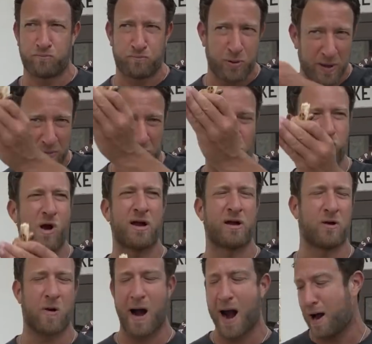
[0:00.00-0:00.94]
people
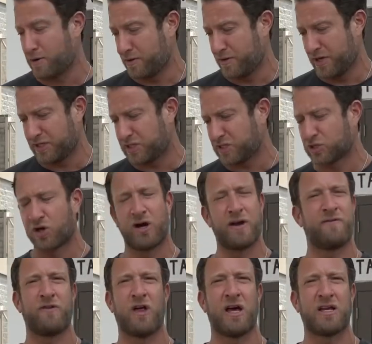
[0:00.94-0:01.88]
running around, and this is good
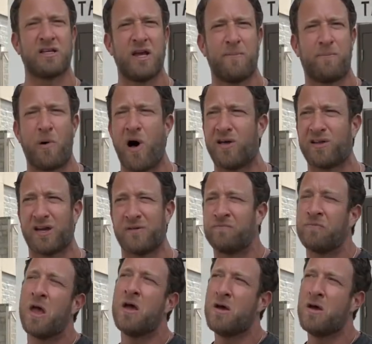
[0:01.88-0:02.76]
if you like Neapolitan.